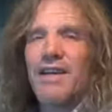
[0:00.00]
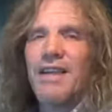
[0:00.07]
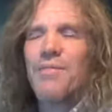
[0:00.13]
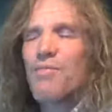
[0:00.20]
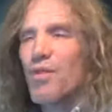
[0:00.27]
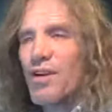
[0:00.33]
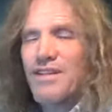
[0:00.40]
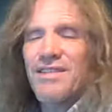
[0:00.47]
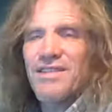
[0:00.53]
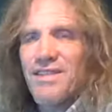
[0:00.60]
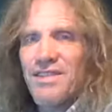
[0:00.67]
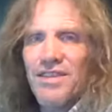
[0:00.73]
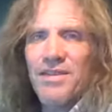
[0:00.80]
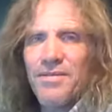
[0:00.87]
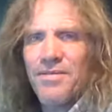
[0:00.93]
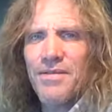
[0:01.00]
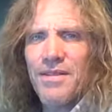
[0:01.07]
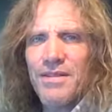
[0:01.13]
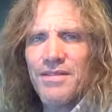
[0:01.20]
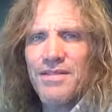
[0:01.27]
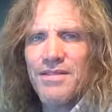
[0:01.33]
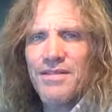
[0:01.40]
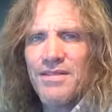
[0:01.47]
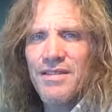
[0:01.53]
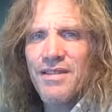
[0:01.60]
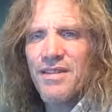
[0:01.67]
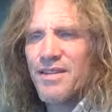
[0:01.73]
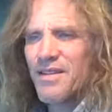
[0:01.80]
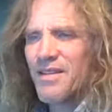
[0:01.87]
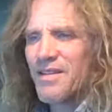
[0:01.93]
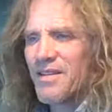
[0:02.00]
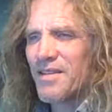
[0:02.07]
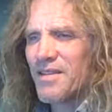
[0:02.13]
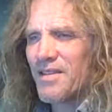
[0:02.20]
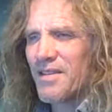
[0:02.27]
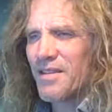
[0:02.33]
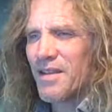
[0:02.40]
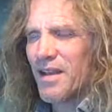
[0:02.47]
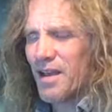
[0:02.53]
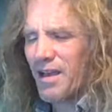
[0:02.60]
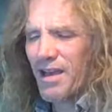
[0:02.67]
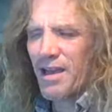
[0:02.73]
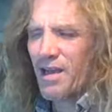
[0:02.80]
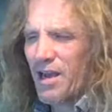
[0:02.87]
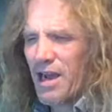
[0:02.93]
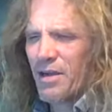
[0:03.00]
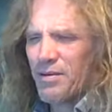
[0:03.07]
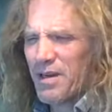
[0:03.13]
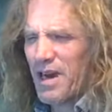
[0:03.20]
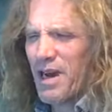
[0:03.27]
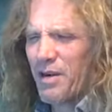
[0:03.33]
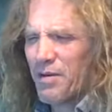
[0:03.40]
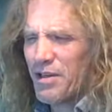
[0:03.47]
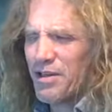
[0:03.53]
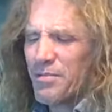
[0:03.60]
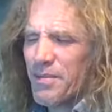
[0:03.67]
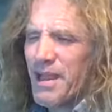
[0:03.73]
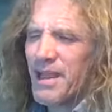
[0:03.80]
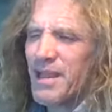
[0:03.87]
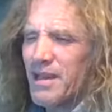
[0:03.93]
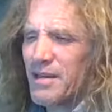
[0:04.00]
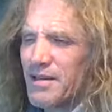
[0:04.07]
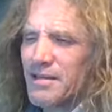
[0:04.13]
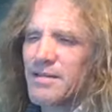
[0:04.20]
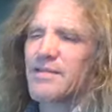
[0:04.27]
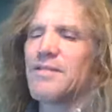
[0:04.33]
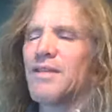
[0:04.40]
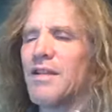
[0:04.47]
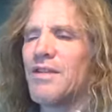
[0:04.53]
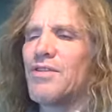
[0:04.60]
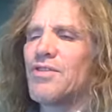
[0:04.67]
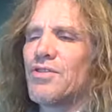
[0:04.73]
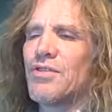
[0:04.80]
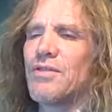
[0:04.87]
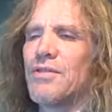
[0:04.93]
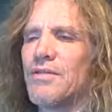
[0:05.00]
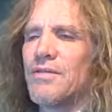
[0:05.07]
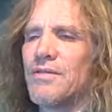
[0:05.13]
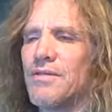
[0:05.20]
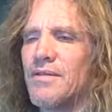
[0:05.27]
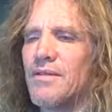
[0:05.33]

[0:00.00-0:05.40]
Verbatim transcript: Again, what is the difference? How, how, how are you making a distinction?